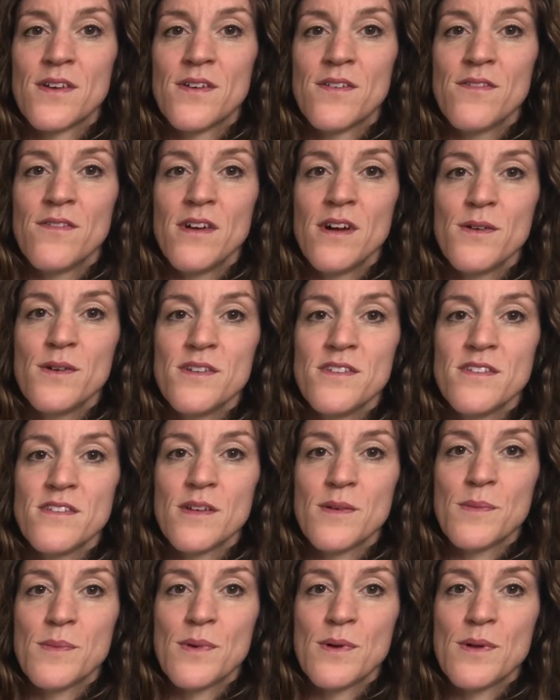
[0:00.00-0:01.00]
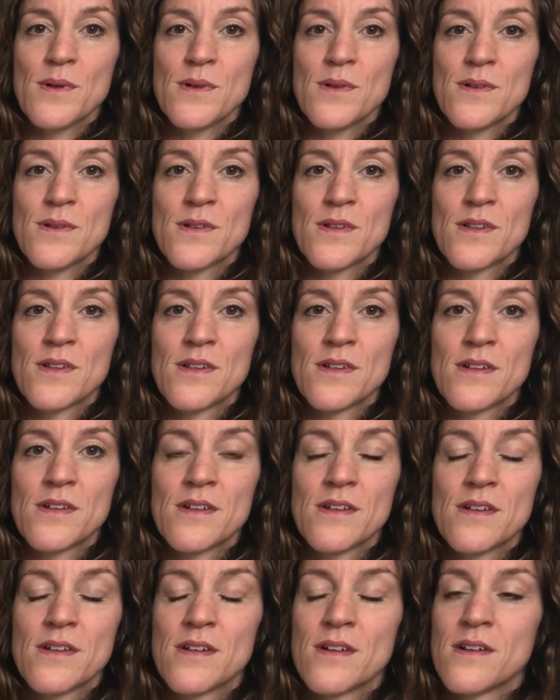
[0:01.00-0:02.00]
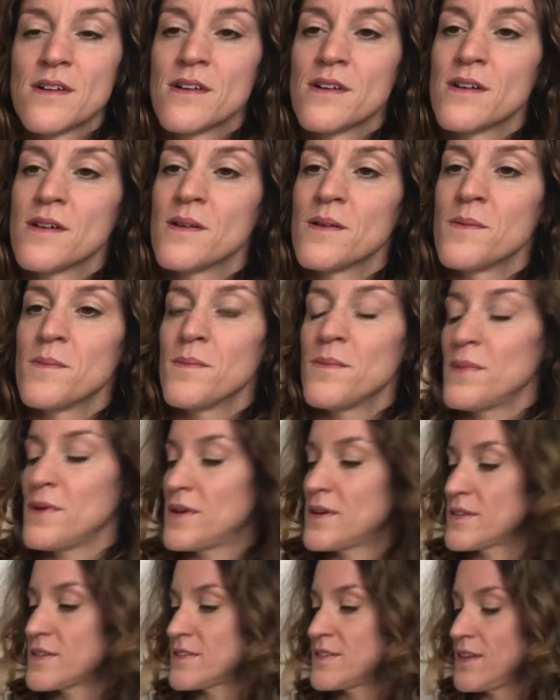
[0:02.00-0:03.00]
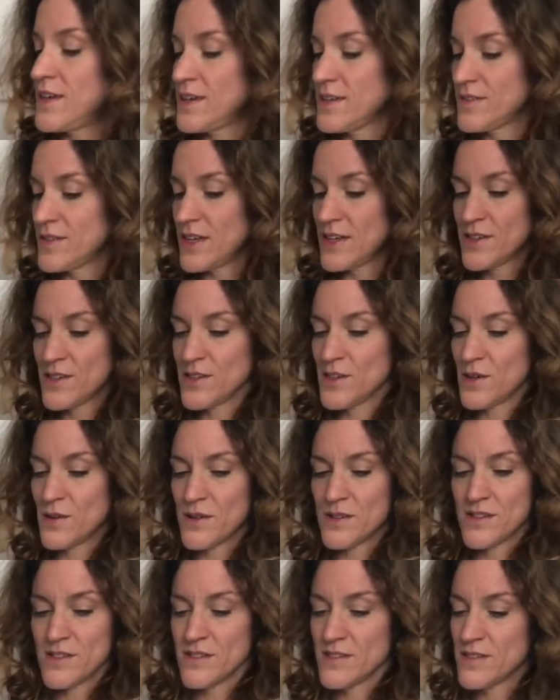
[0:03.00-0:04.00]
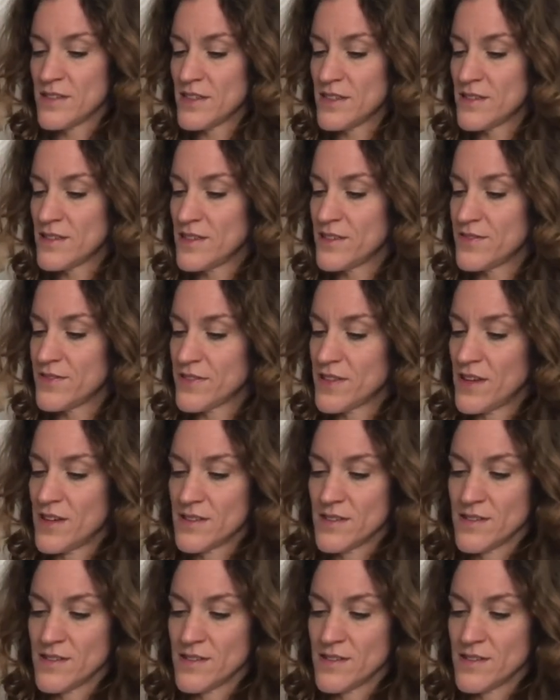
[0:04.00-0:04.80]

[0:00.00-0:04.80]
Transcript: Very simple. But I don't know, I just think they've got